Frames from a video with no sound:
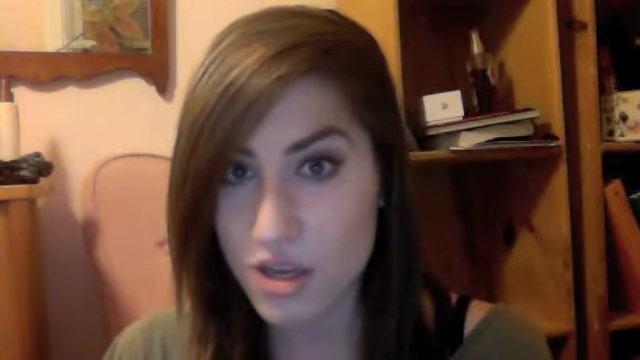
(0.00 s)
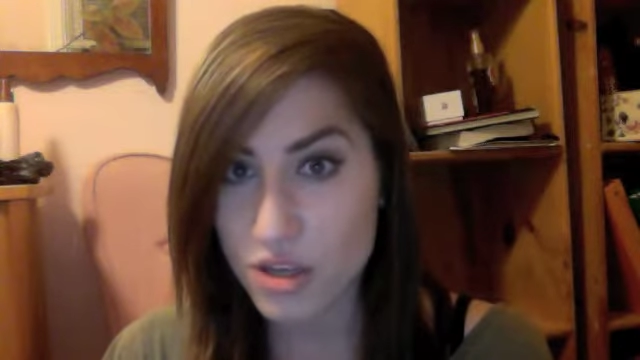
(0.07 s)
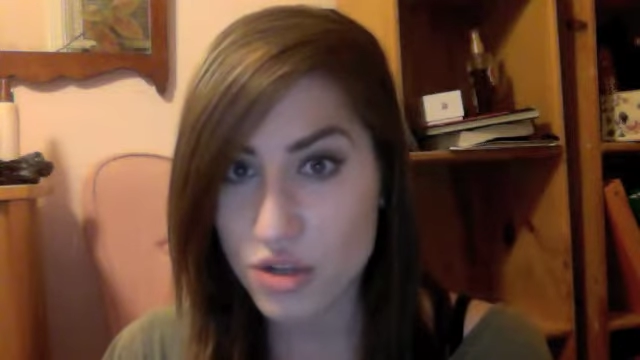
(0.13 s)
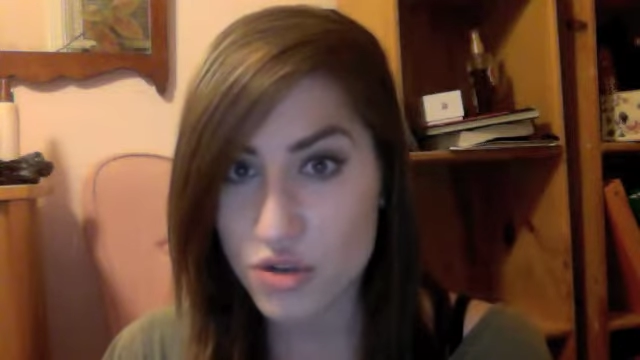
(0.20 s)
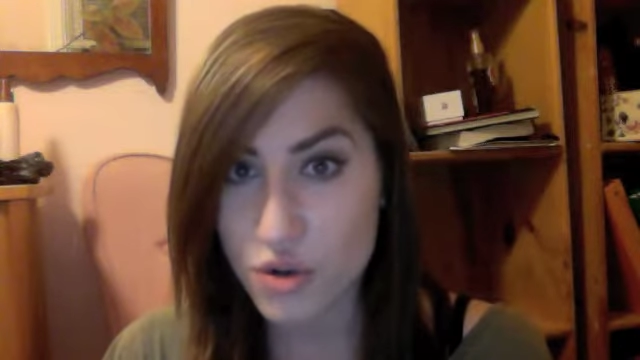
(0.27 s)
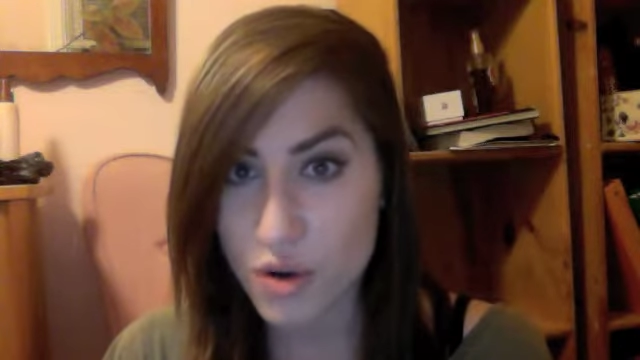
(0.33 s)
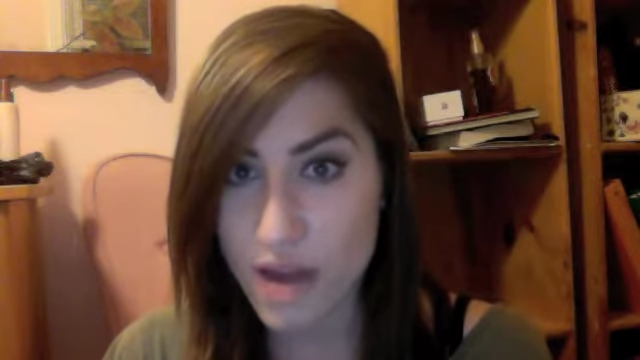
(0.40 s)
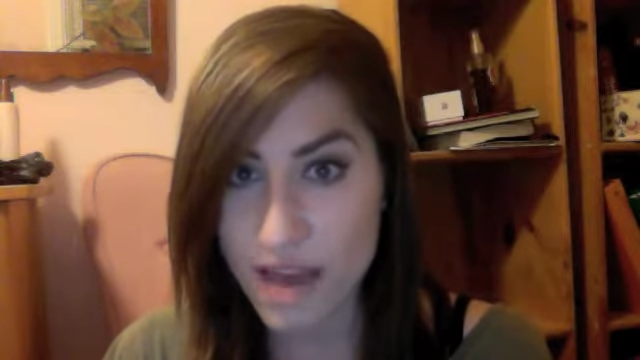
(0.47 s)

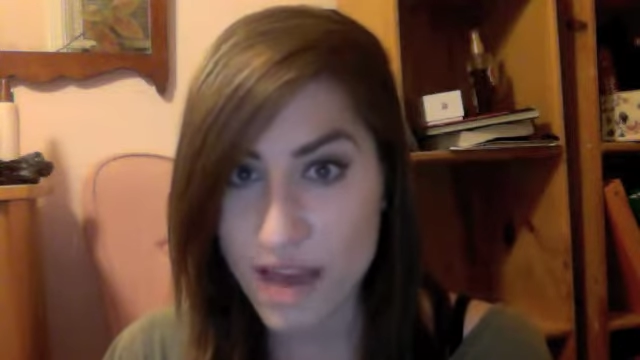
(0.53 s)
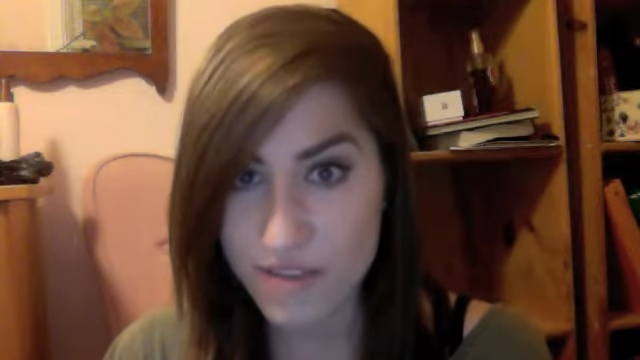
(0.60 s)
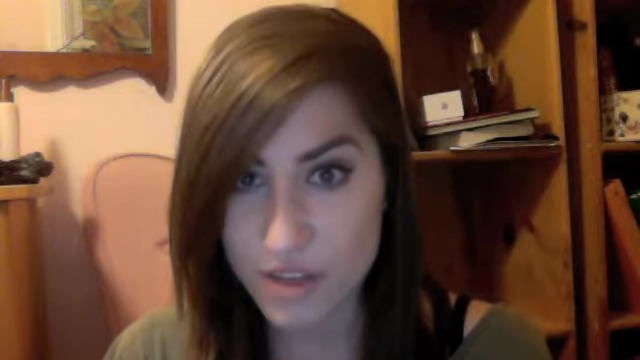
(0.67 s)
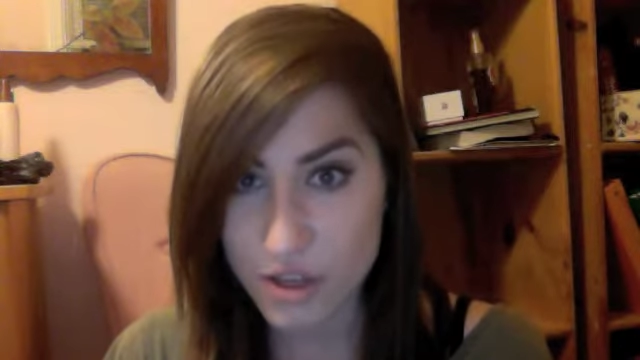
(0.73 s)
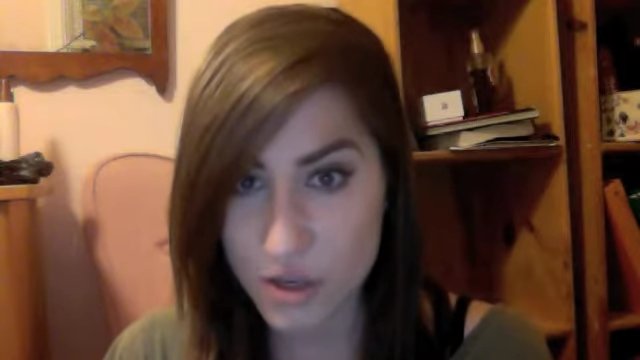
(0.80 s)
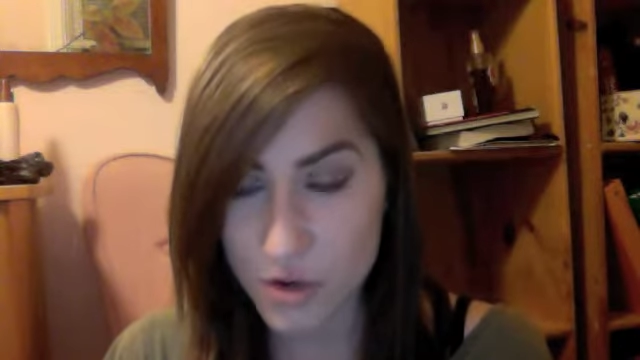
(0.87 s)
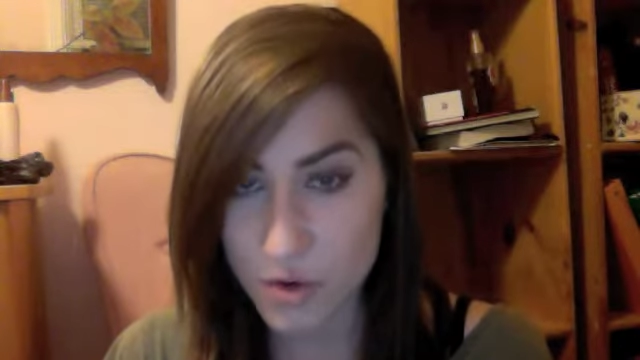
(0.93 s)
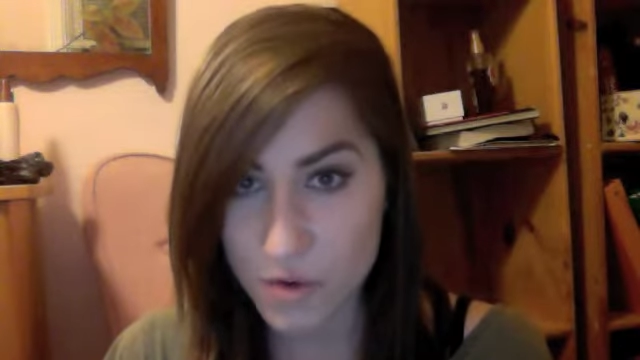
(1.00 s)
You don't have to
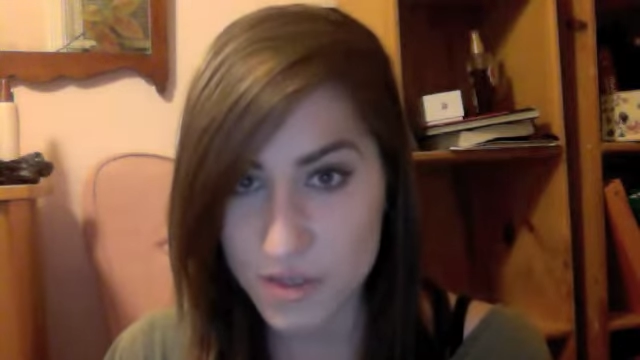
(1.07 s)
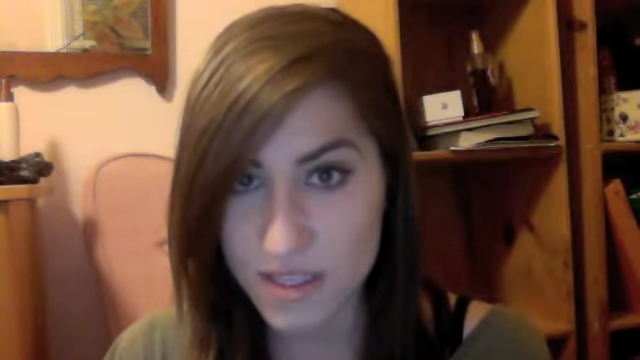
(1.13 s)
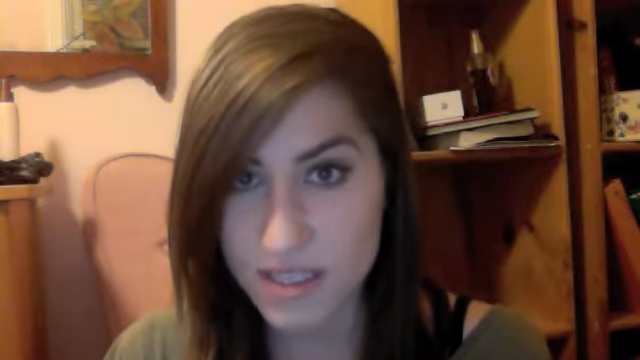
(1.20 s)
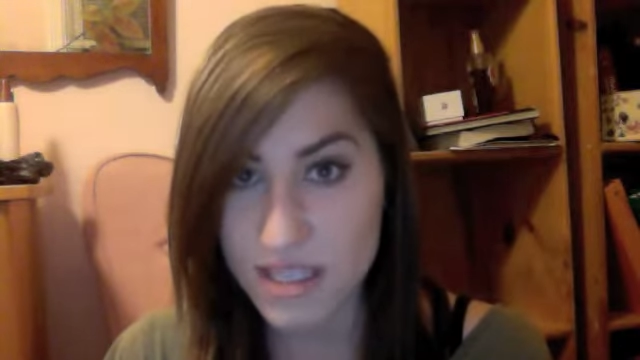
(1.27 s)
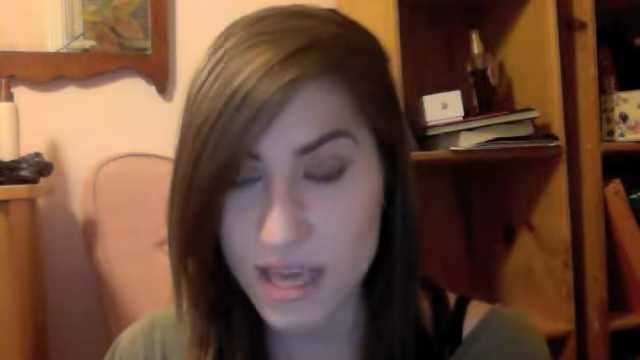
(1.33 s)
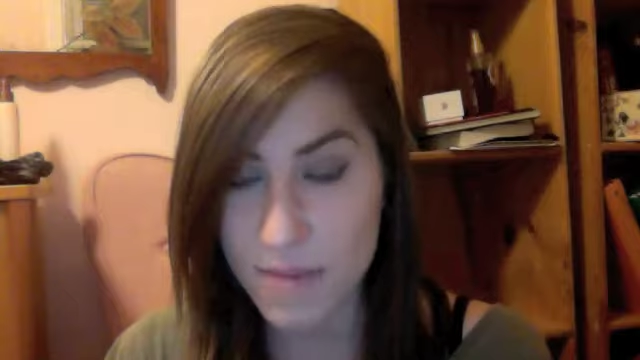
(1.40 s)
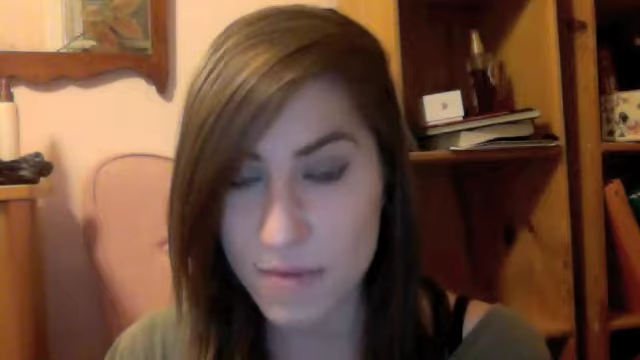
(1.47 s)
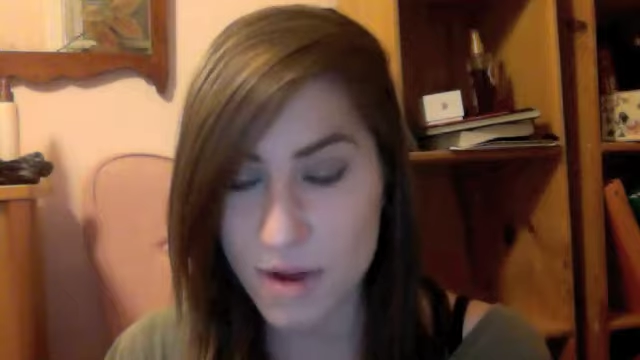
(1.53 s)
use the
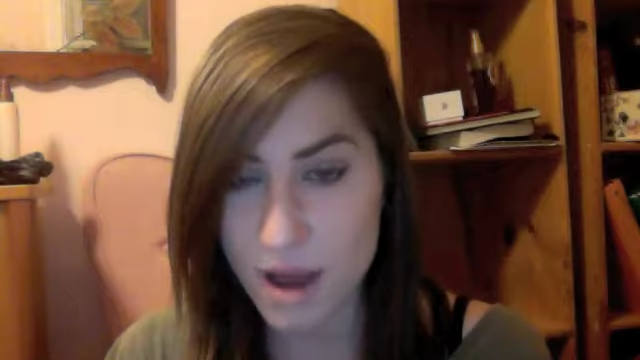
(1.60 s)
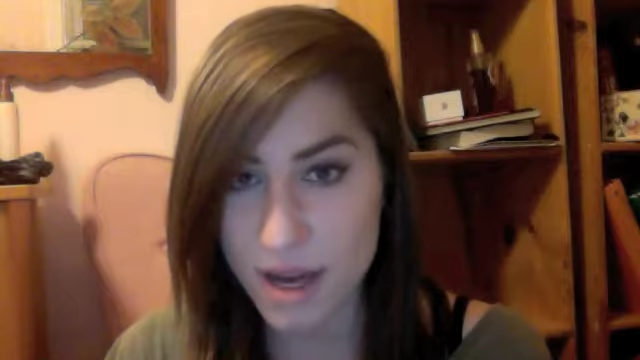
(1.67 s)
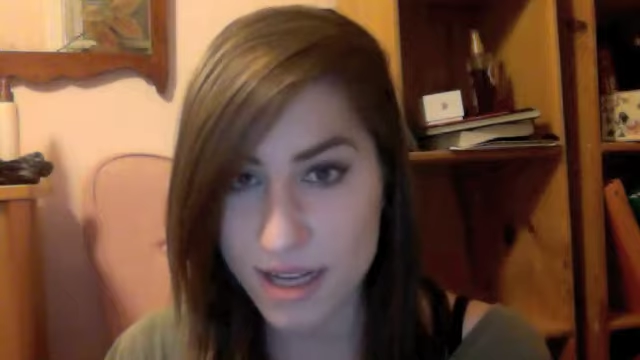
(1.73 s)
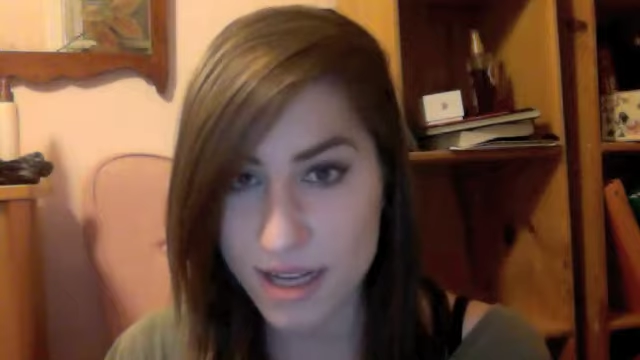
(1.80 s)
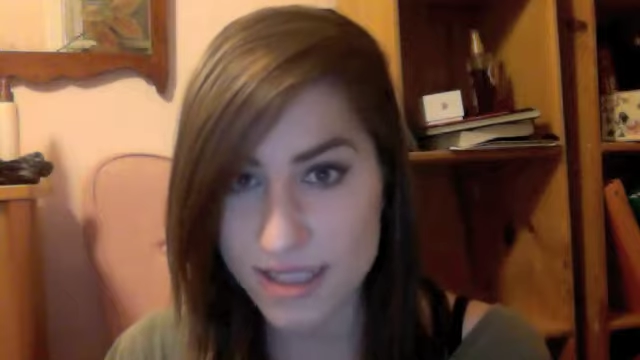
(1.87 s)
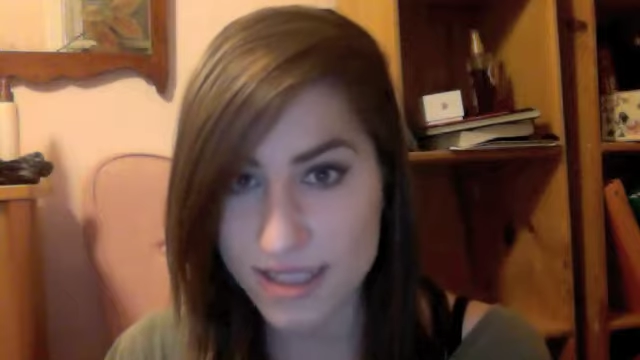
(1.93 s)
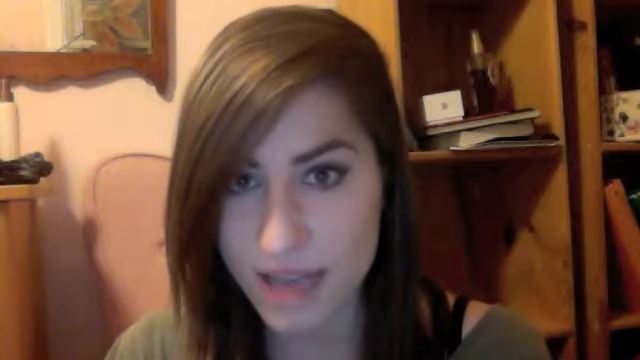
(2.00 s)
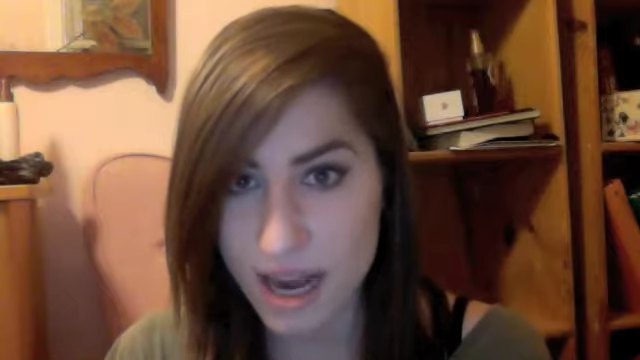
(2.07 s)
same
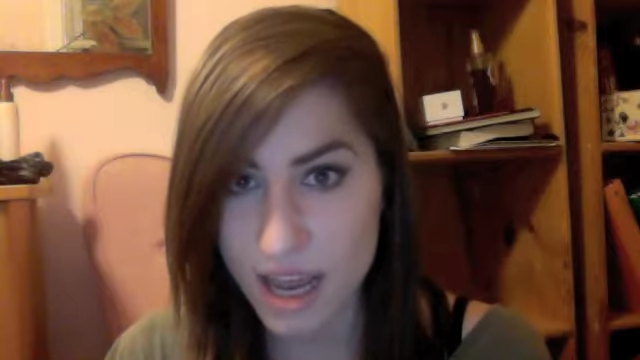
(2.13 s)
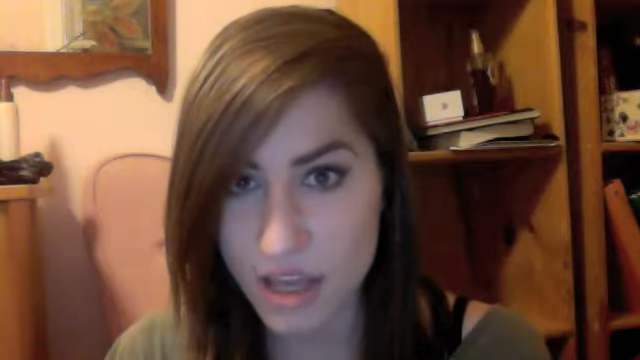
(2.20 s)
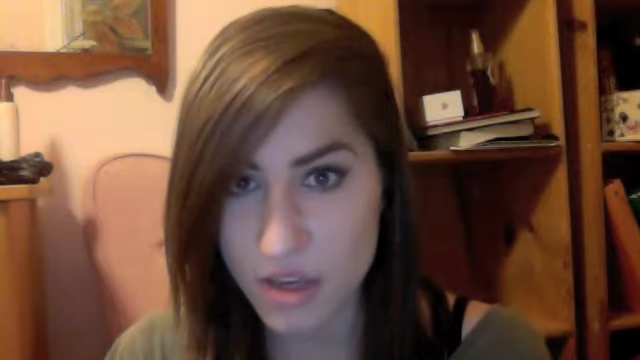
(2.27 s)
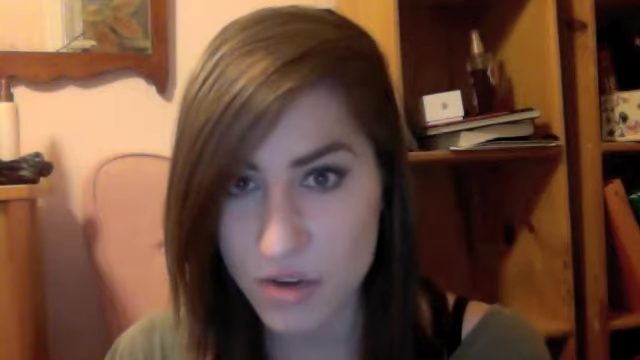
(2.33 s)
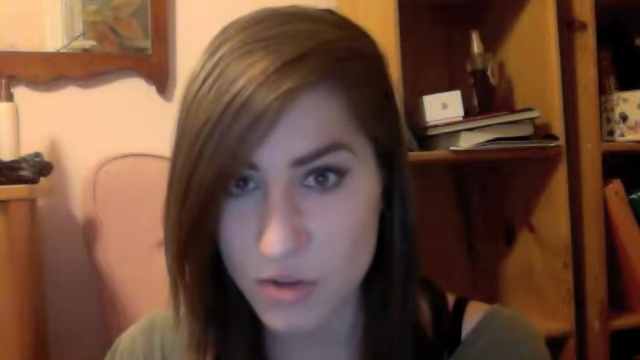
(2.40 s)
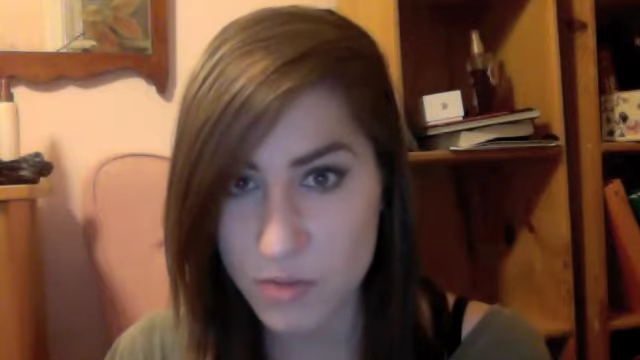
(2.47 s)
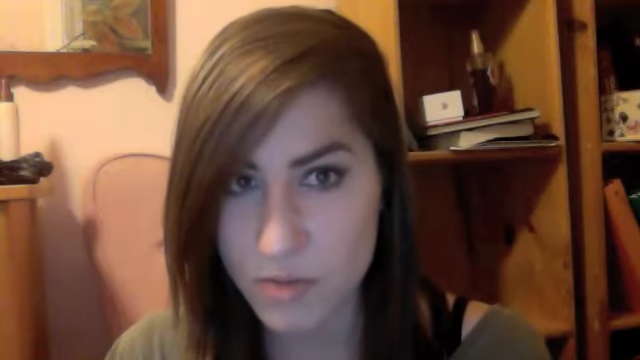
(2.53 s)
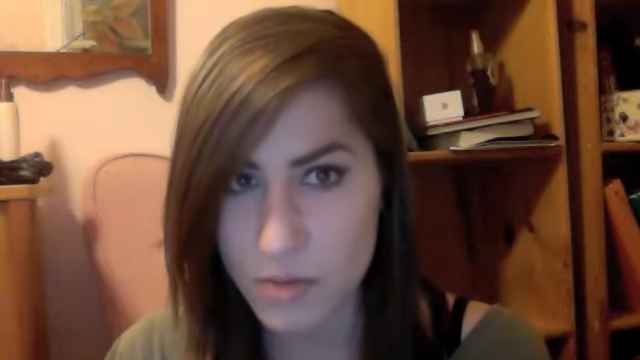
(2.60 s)
products that I use,